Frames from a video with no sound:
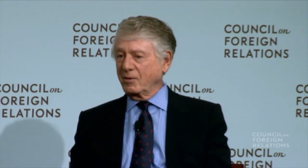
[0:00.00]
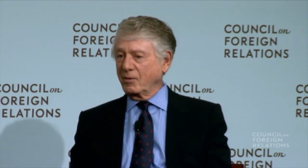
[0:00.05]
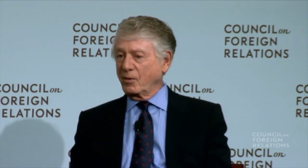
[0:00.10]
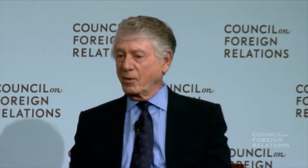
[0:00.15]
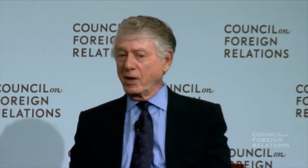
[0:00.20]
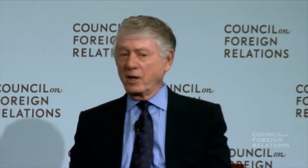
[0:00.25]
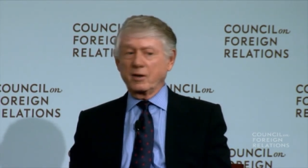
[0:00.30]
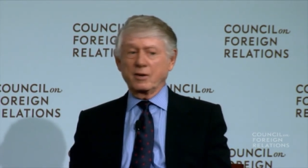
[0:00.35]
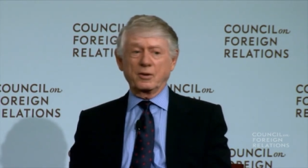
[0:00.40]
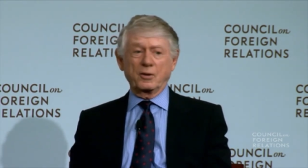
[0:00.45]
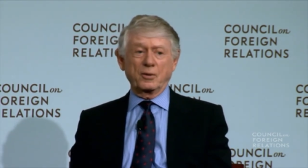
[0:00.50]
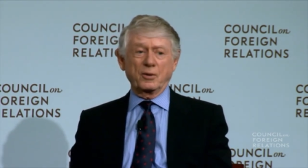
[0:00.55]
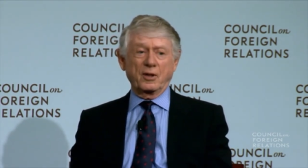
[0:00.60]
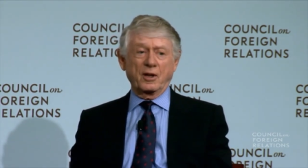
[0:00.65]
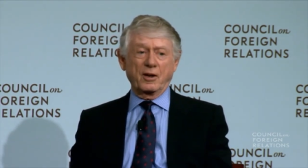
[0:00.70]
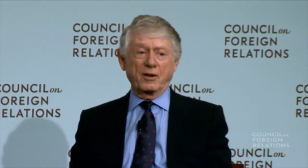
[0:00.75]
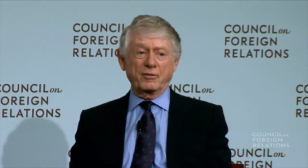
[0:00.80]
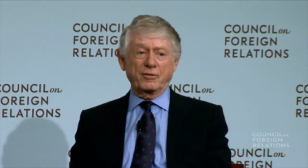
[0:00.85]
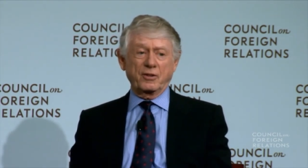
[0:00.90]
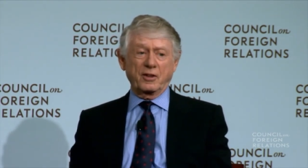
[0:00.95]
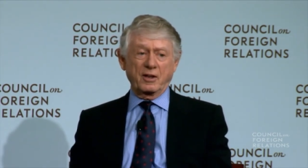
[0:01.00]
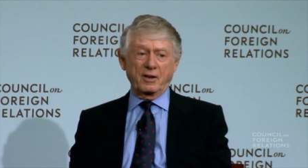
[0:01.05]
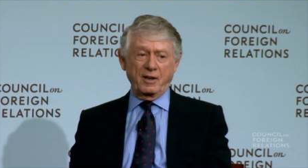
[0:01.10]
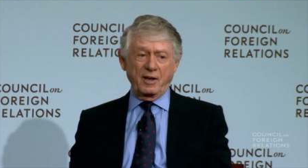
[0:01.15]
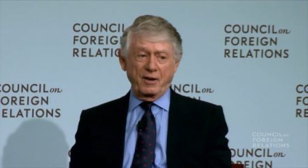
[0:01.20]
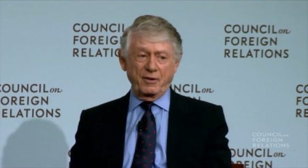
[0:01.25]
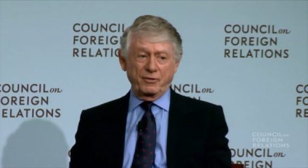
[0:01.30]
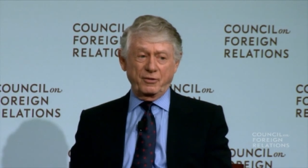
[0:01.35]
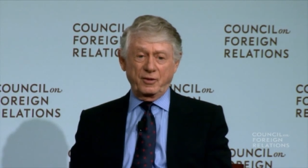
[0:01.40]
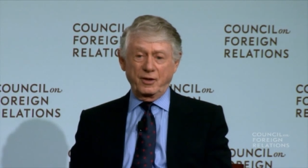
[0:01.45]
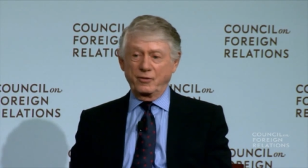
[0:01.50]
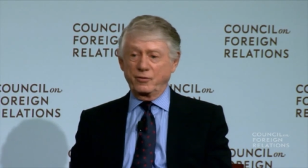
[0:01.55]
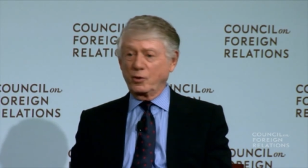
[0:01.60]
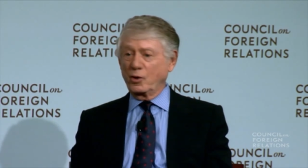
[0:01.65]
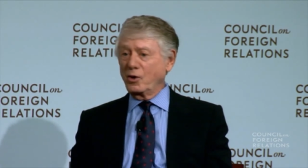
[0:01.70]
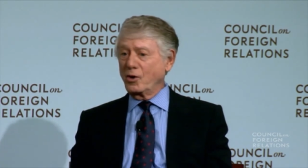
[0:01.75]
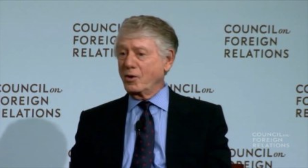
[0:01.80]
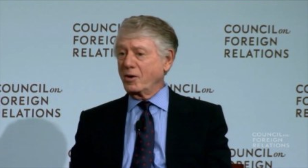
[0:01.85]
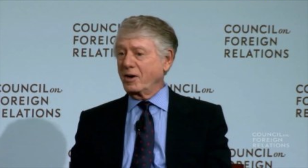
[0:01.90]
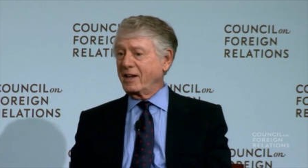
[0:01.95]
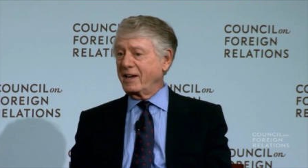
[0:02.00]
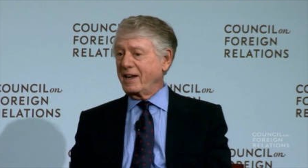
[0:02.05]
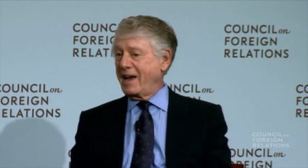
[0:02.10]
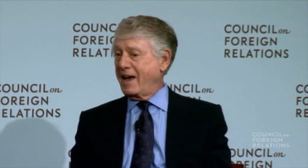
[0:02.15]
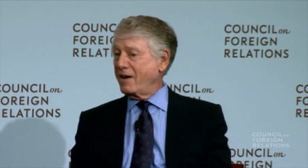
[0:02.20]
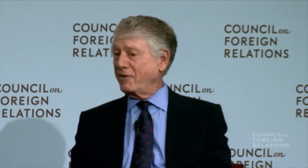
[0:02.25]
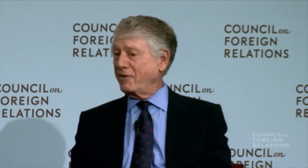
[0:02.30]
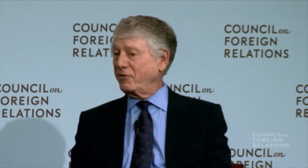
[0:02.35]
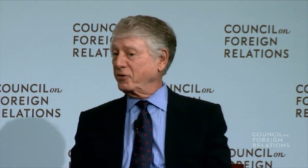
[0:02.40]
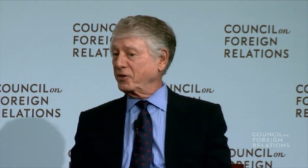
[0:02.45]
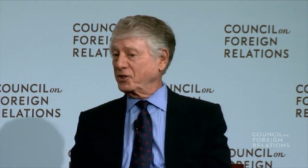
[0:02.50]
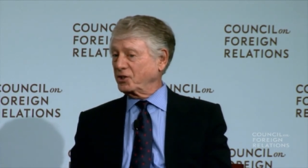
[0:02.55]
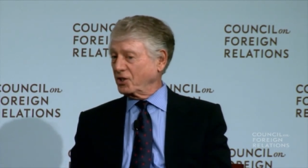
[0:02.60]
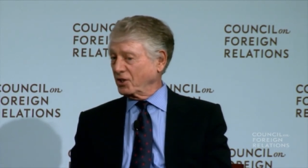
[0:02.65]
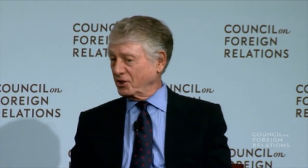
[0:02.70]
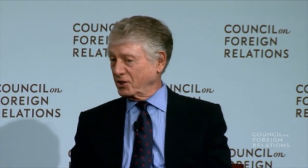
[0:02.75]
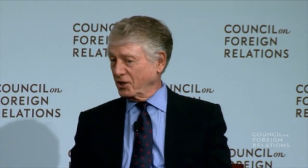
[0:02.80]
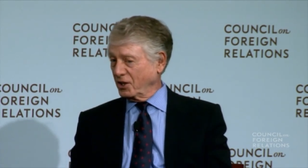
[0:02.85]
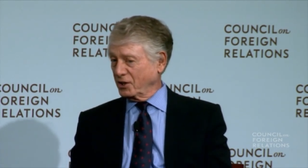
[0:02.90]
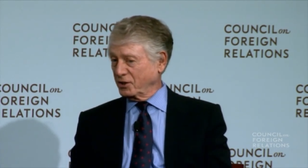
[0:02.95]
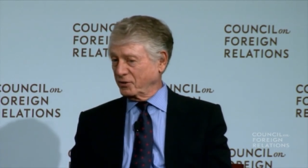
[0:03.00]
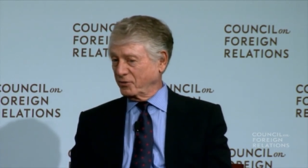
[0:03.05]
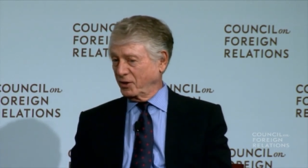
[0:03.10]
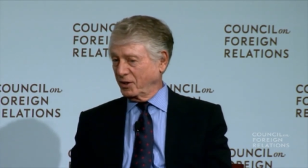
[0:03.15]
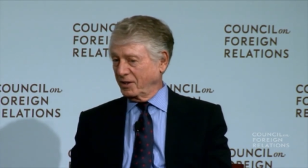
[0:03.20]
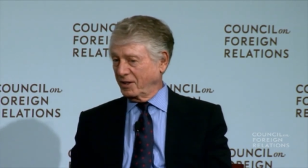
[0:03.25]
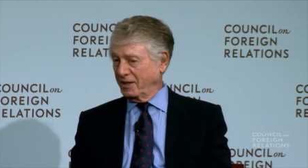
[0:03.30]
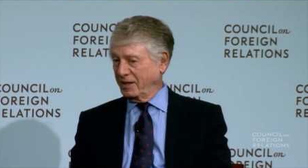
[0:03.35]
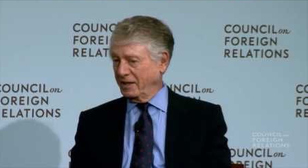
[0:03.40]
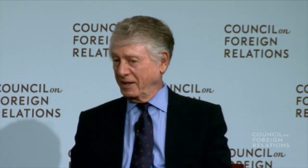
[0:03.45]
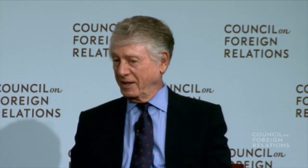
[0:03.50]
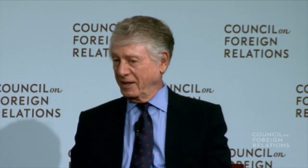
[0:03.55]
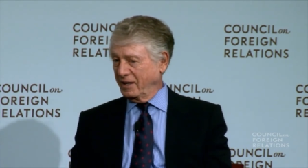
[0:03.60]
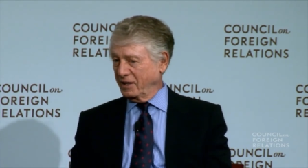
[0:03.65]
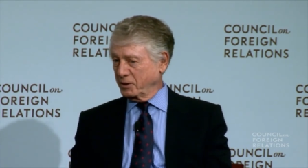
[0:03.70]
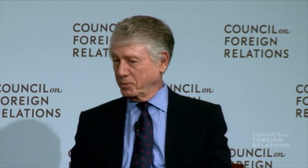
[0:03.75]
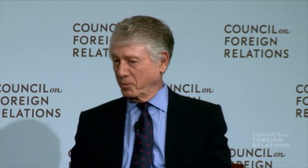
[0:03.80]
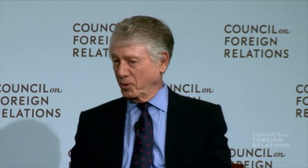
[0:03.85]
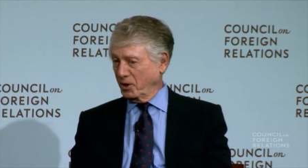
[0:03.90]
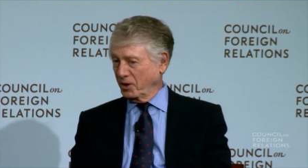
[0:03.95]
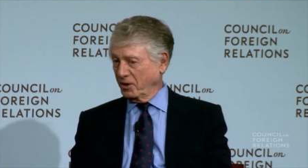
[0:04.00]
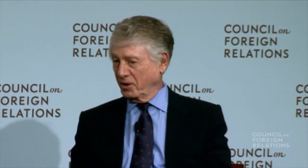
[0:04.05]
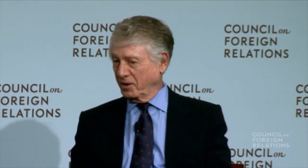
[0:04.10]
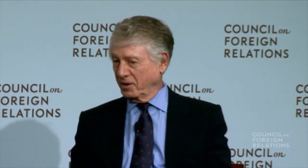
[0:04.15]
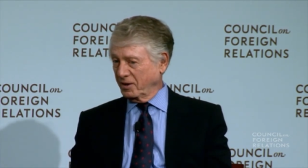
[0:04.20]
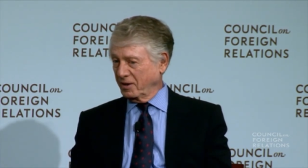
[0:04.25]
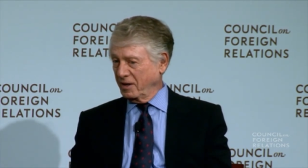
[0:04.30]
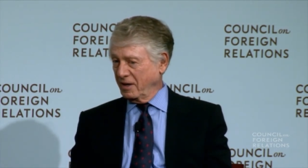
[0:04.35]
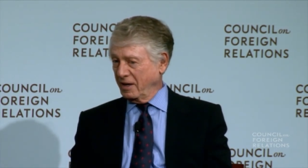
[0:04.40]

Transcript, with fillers: we can do that for the left if we're only half as successful as Murdoch.